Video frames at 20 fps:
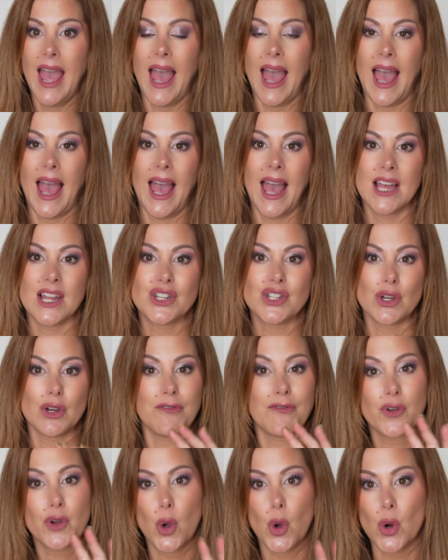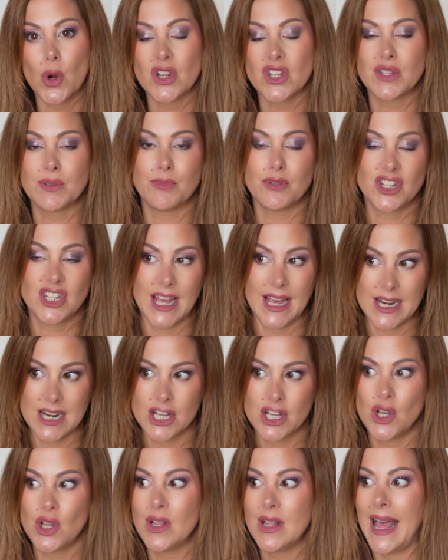and of course
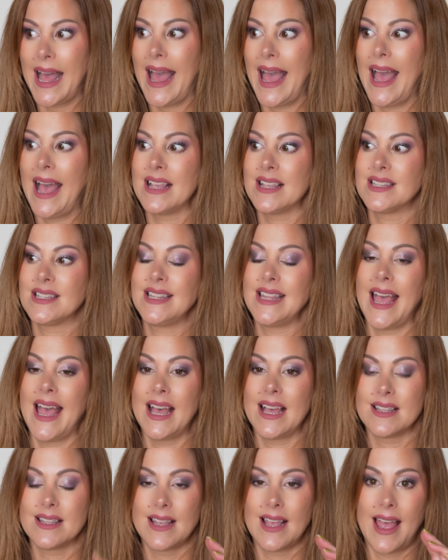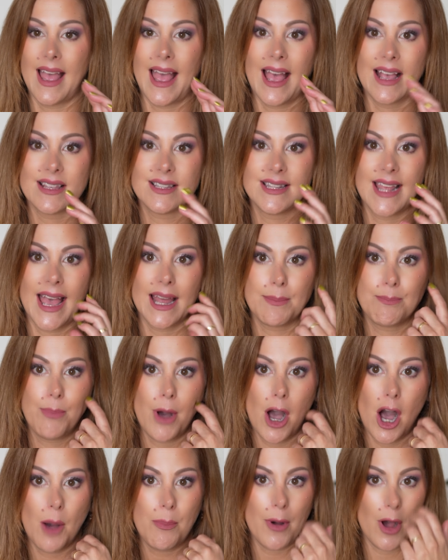Botanical has that
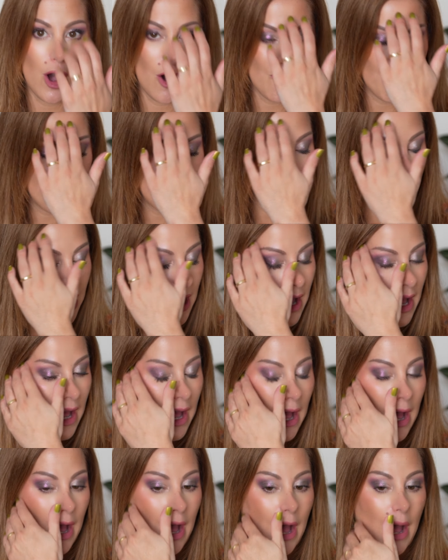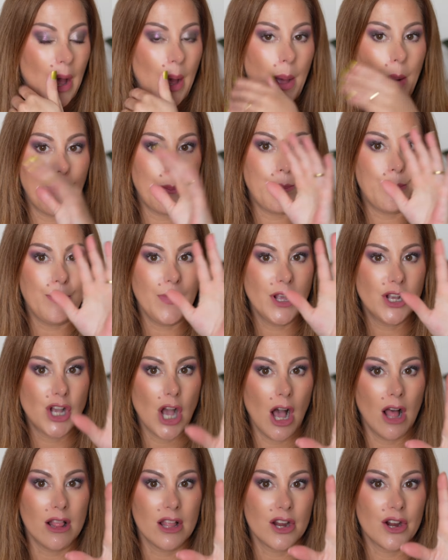pop of
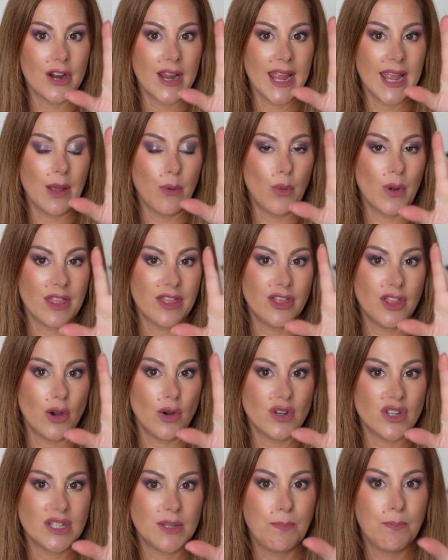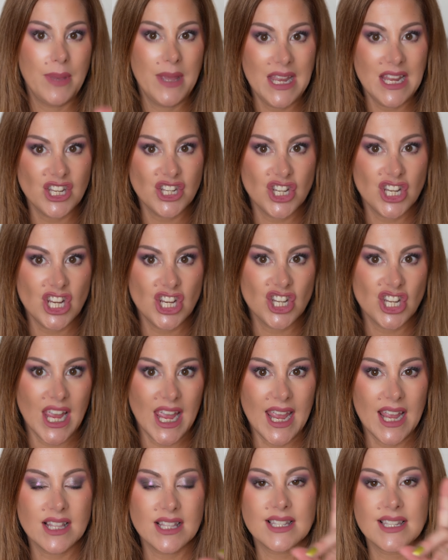color with those peachy
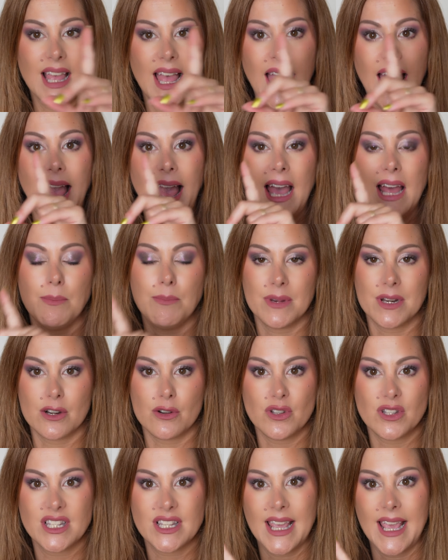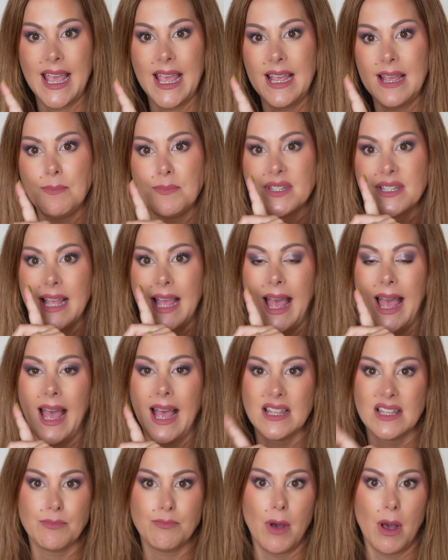shades, and Mineralscapes
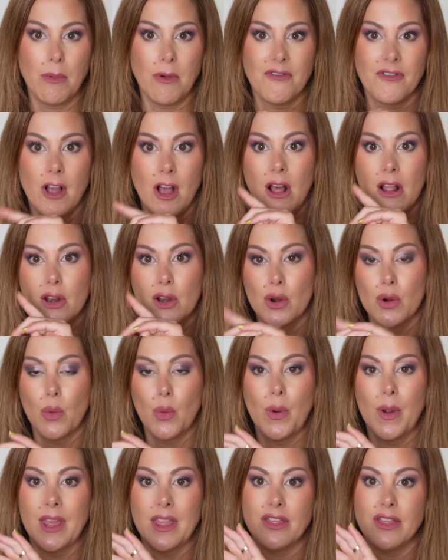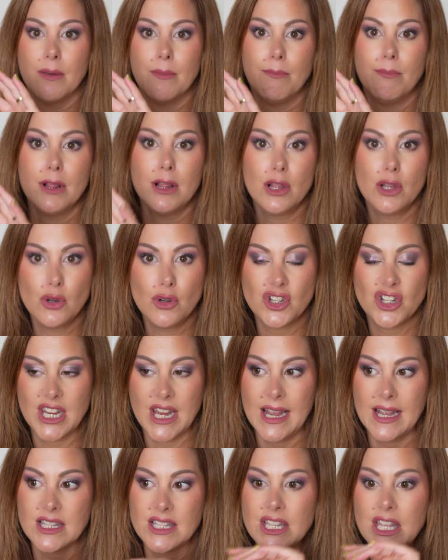has a pop of color with the blue
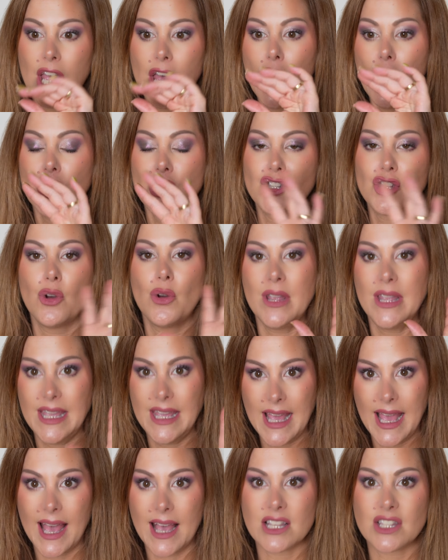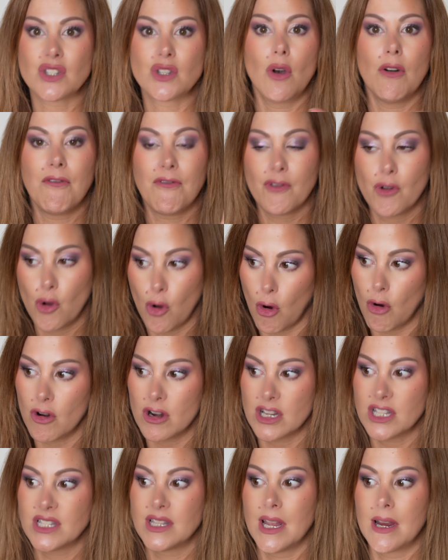shades. So yes, of
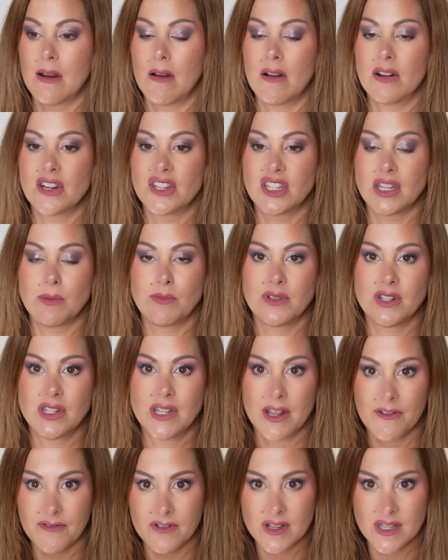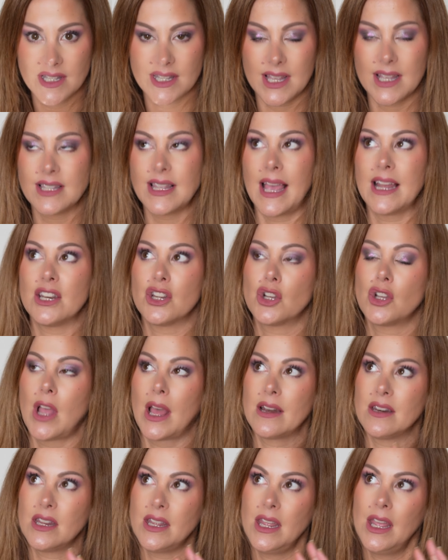course there are some differences,
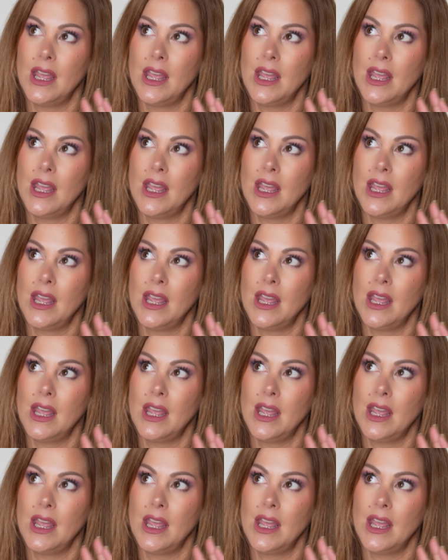and